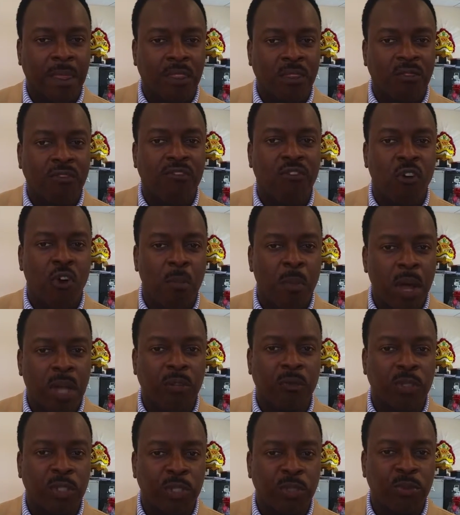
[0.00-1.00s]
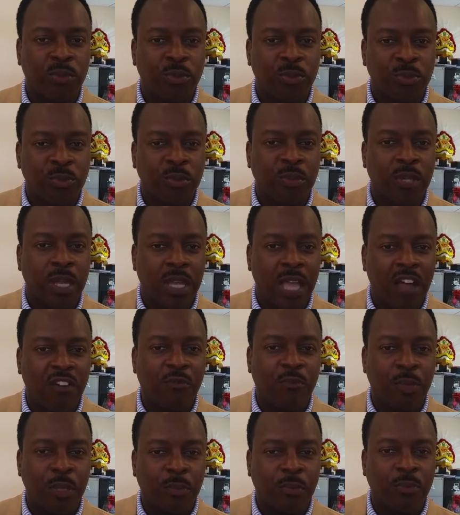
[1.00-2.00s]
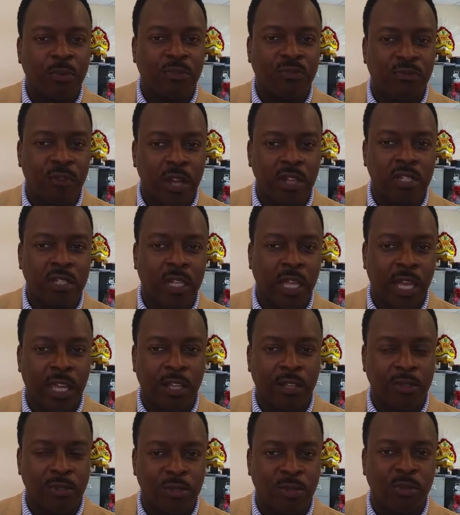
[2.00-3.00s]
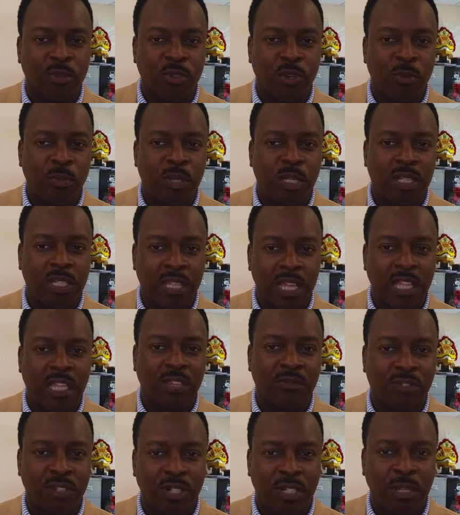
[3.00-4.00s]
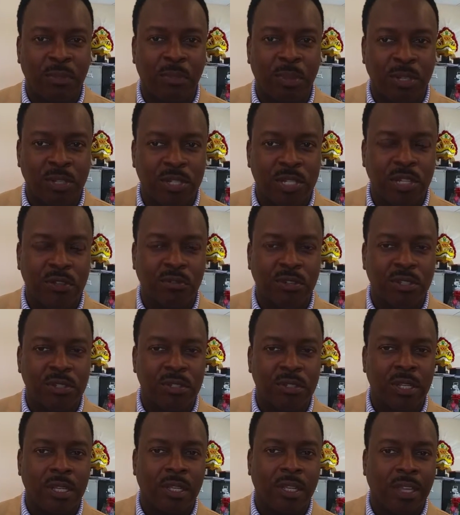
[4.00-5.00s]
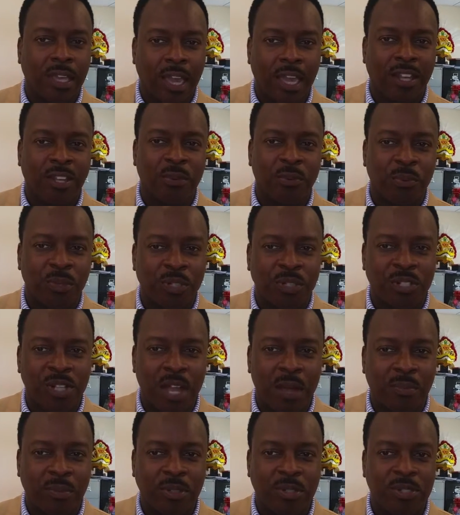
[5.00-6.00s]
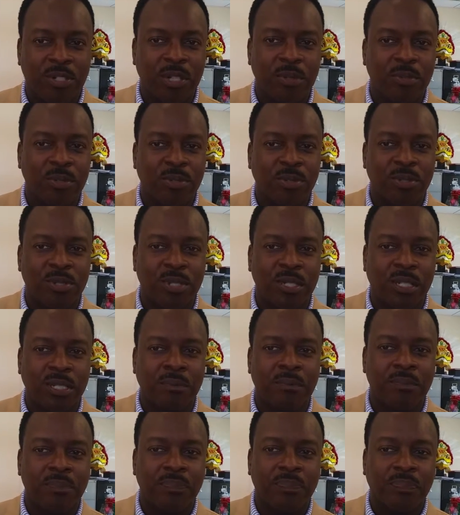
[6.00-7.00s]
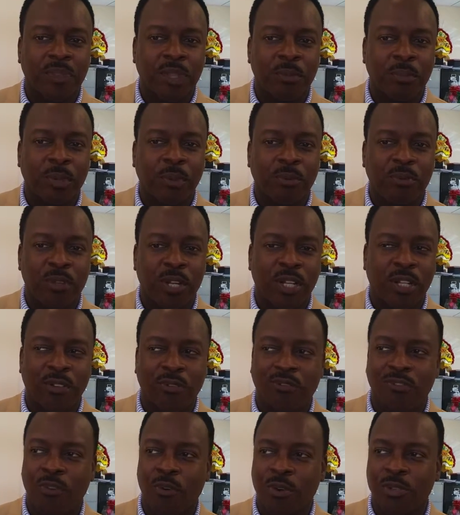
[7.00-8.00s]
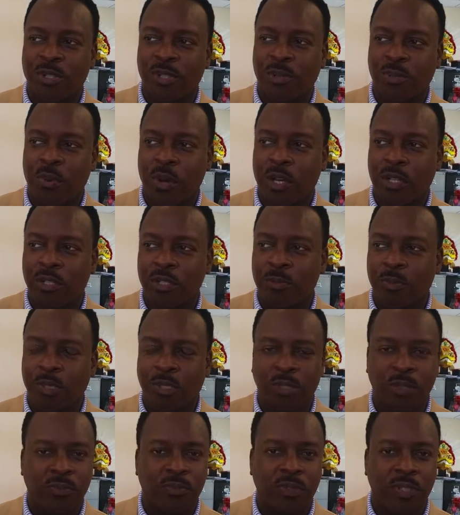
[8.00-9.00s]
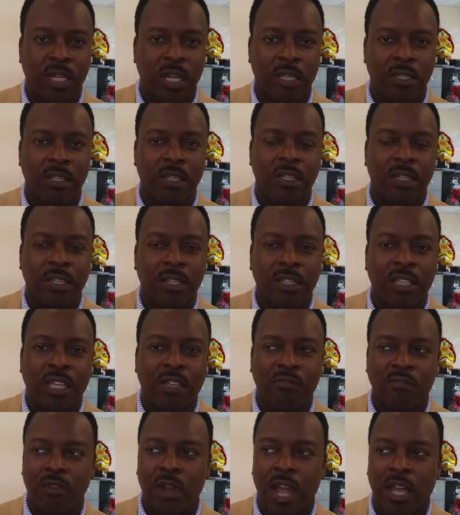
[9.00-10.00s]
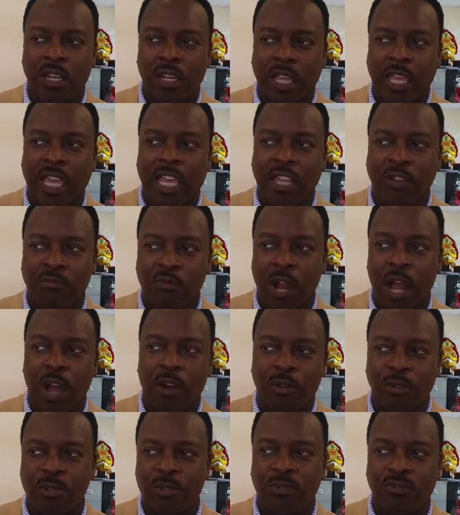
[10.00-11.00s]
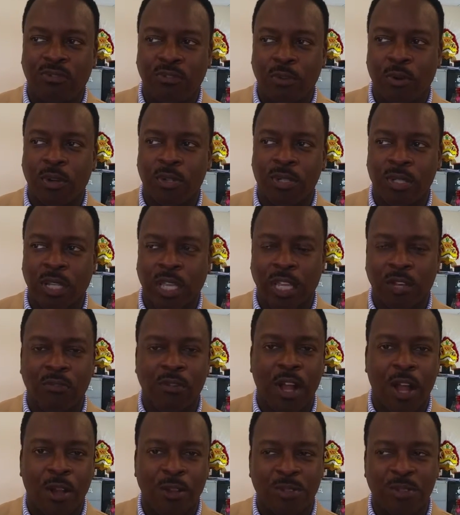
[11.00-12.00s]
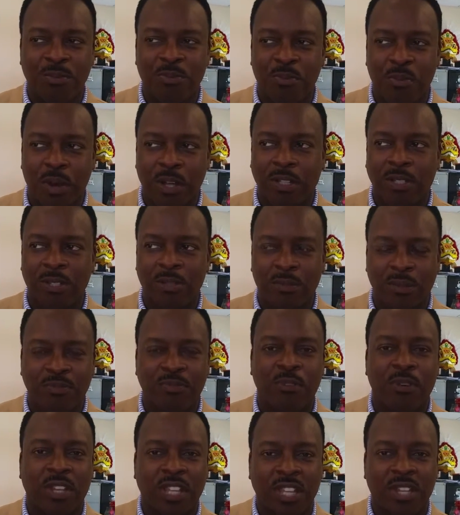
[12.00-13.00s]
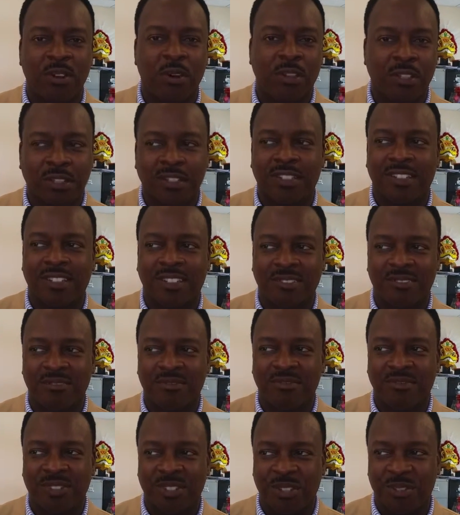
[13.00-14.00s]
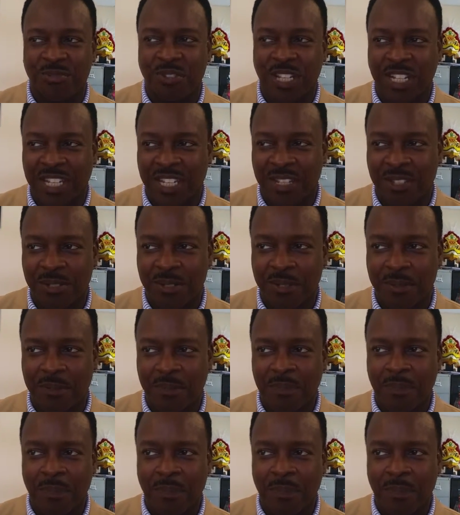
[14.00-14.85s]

The format we use, you have people with fresh legs. So normally at the end of an Olympic series and the World Championships, you'll see people running the 4s and the 1s, but don't forget, they've run 8 rounds of 4s and 8 rounds of 1s before they got to the relays.